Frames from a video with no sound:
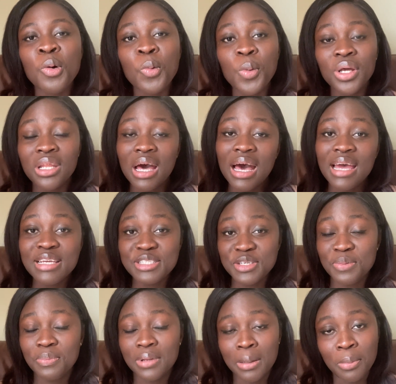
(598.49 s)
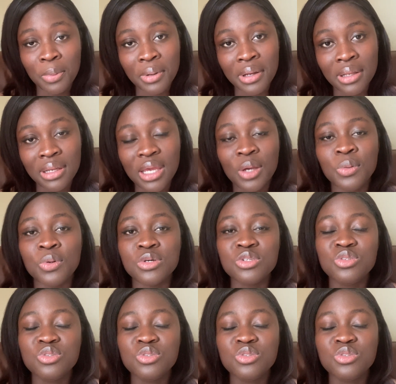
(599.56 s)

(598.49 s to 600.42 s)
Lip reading: When I took PLAB 1, it was